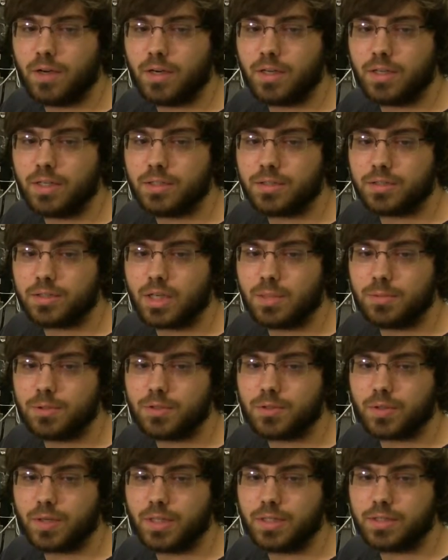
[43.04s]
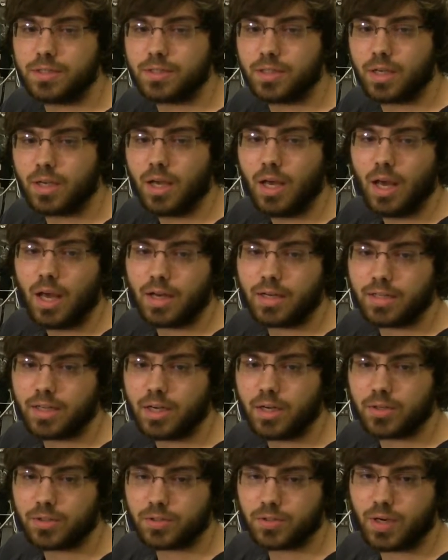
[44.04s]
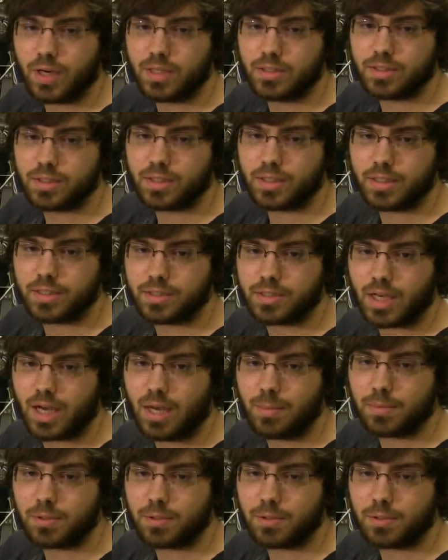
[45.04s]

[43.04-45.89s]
on various substrates and characterizing the optical,